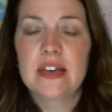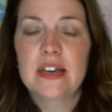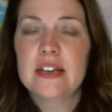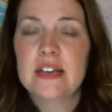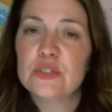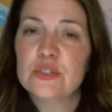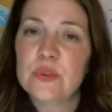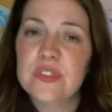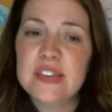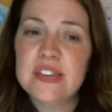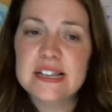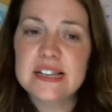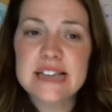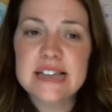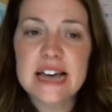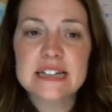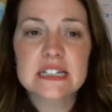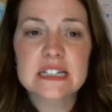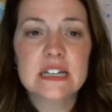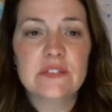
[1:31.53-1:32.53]
So in this
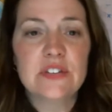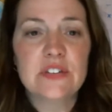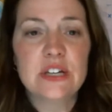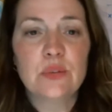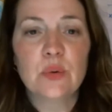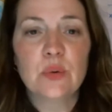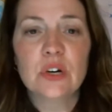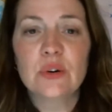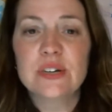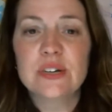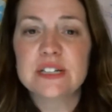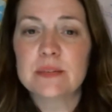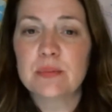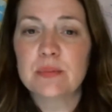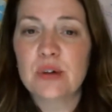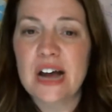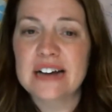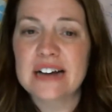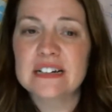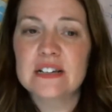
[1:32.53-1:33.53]
activity, we're going to
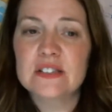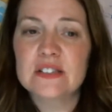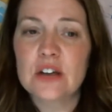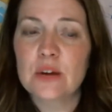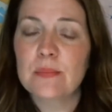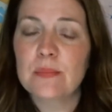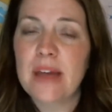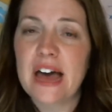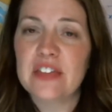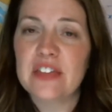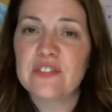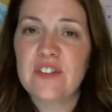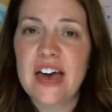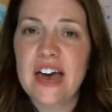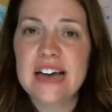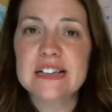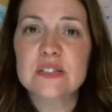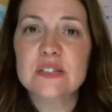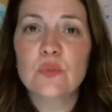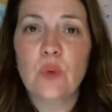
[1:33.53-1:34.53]
practice our math
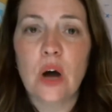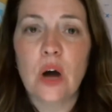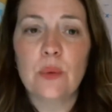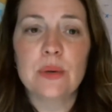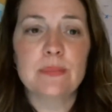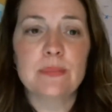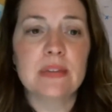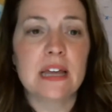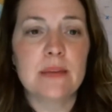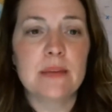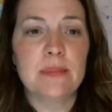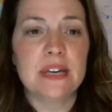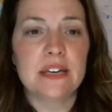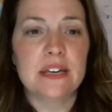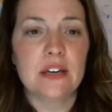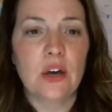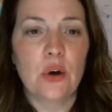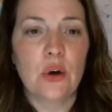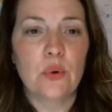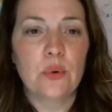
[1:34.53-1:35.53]
facts while we play
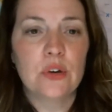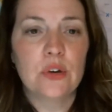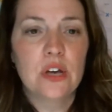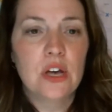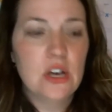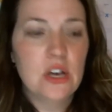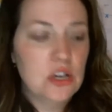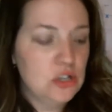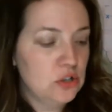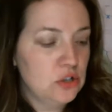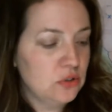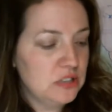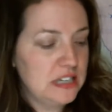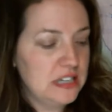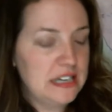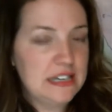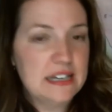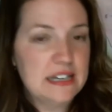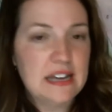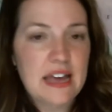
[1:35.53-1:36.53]
bingo. You'll
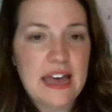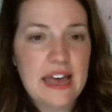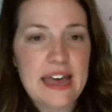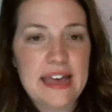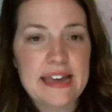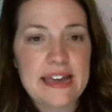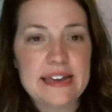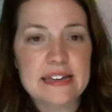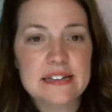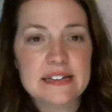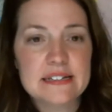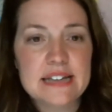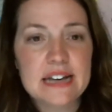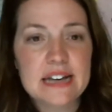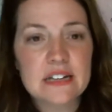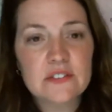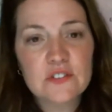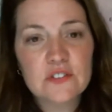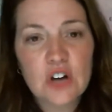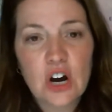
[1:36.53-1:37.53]
need a deck
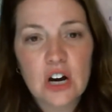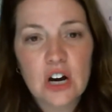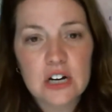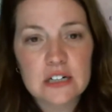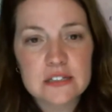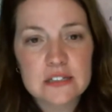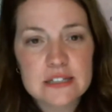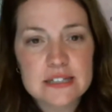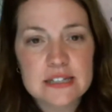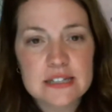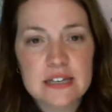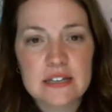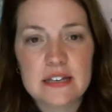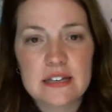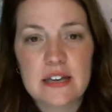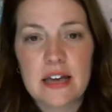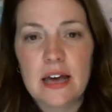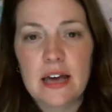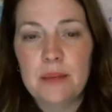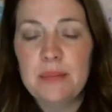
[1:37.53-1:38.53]
of cards,
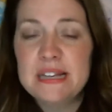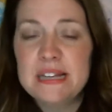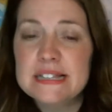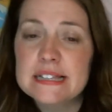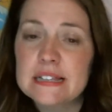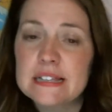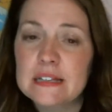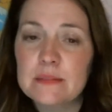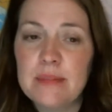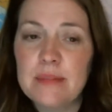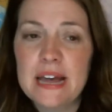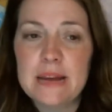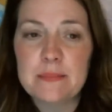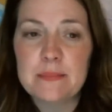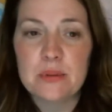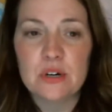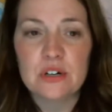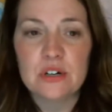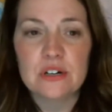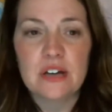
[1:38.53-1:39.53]
a pencil and
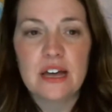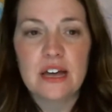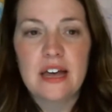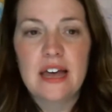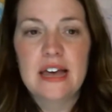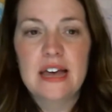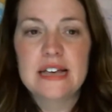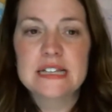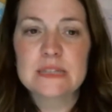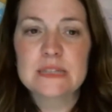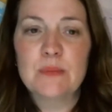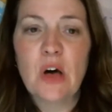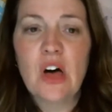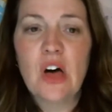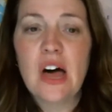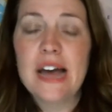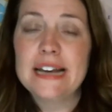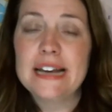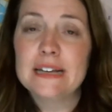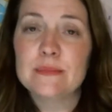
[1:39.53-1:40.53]
paper, small
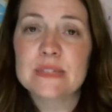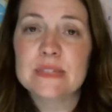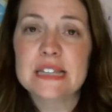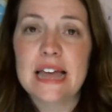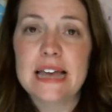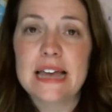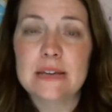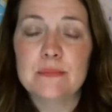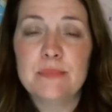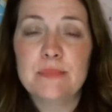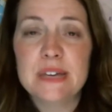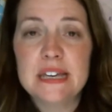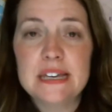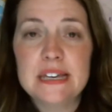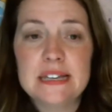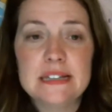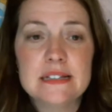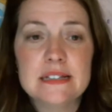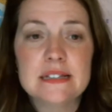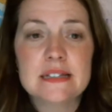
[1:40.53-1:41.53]
items like
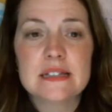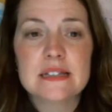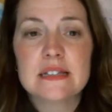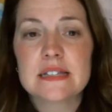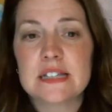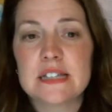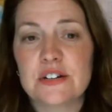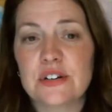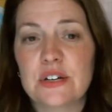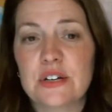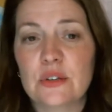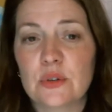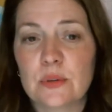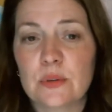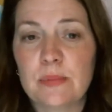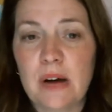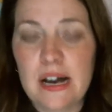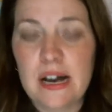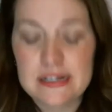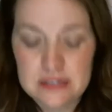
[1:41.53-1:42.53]
beans, cereal, or
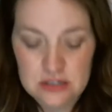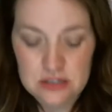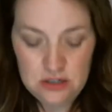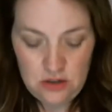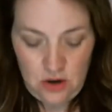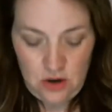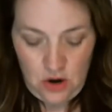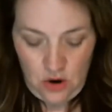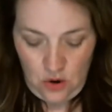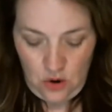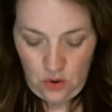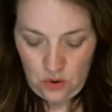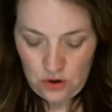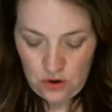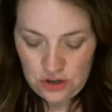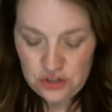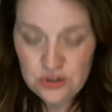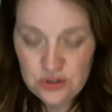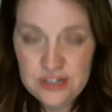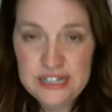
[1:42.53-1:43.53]
pasta, or
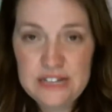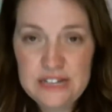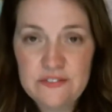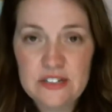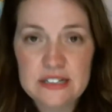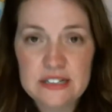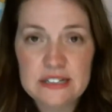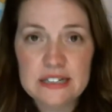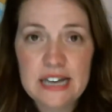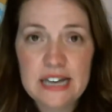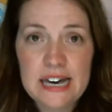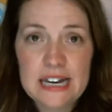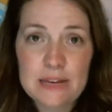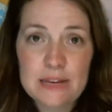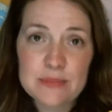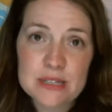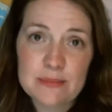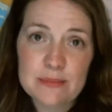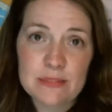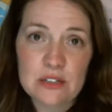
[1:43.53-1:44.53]
you can even cut up
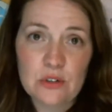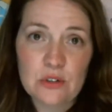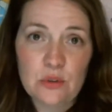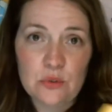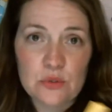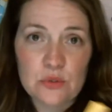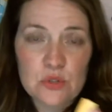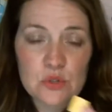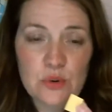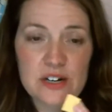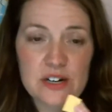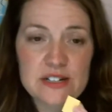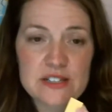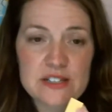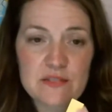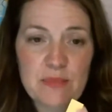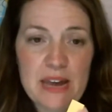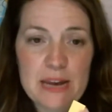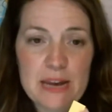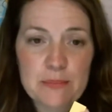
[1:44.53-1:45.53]
some little squares
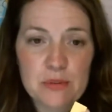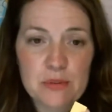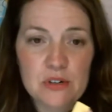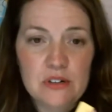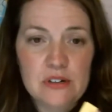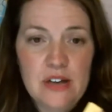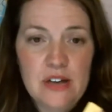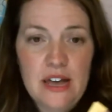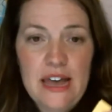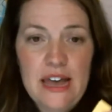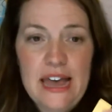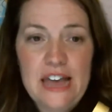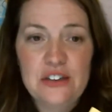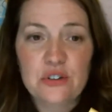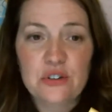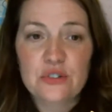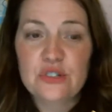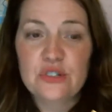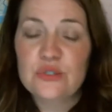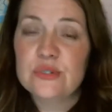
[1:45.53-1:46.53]
of paper and
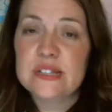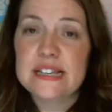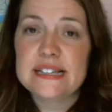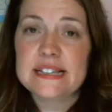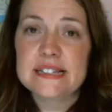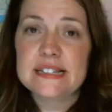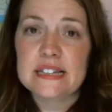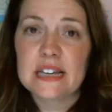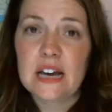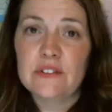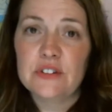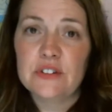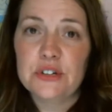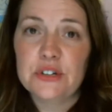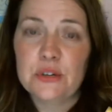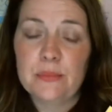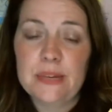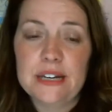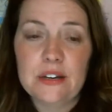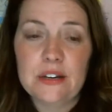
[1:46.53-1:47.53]
you'll use these to cover your
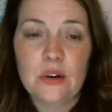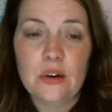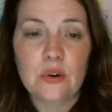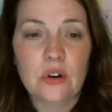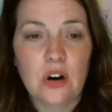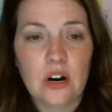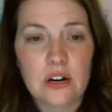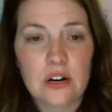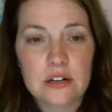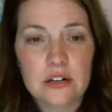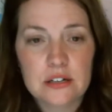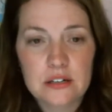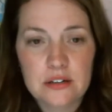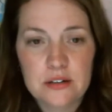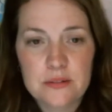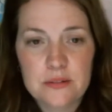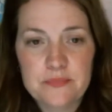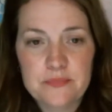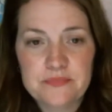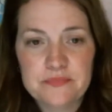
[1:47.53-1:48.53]
bingo card.
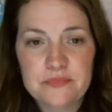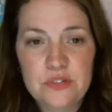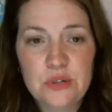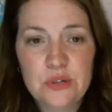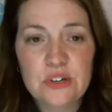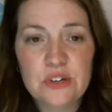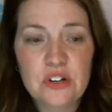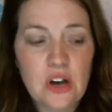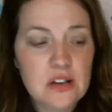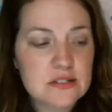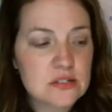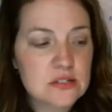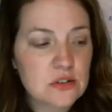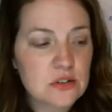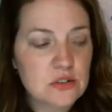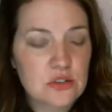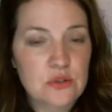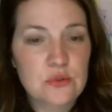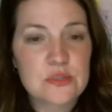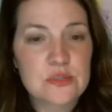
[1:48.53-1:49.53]
You can also
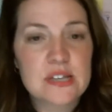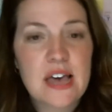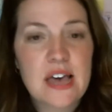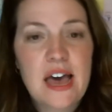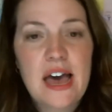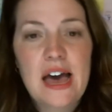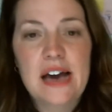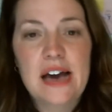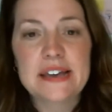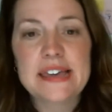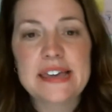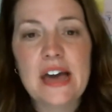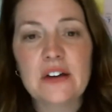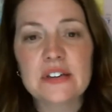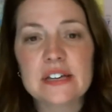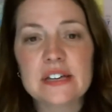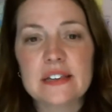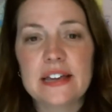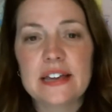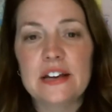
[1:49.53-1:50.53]
use a
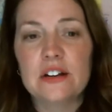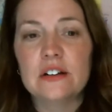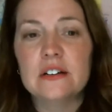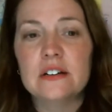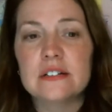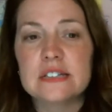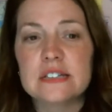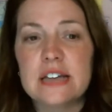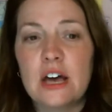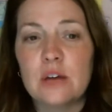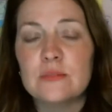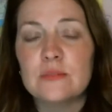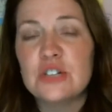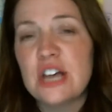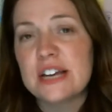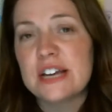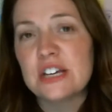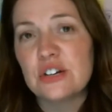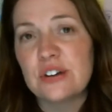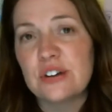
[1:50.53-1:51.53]
calculator to help
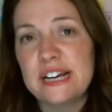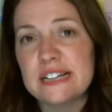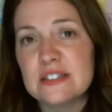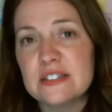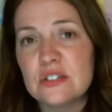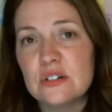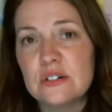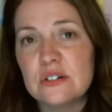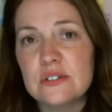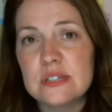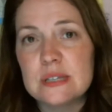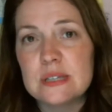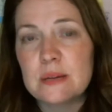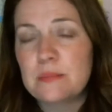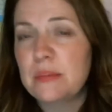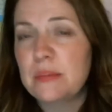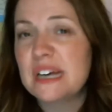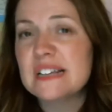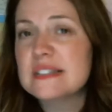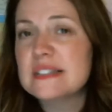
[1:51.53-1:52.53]
check your answers,
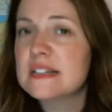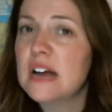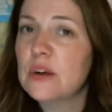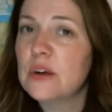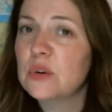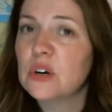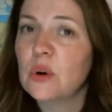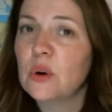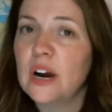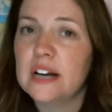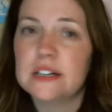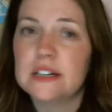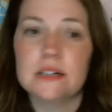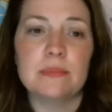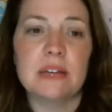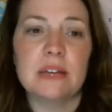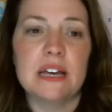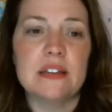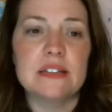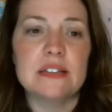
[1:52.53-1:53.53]
but it's not required to
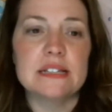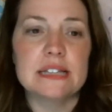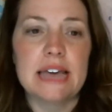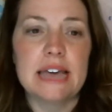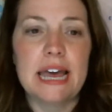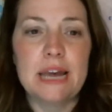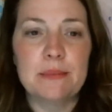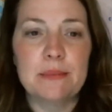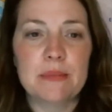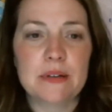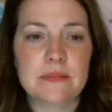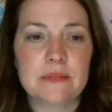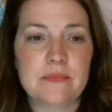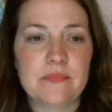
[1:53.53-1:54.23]
play this game.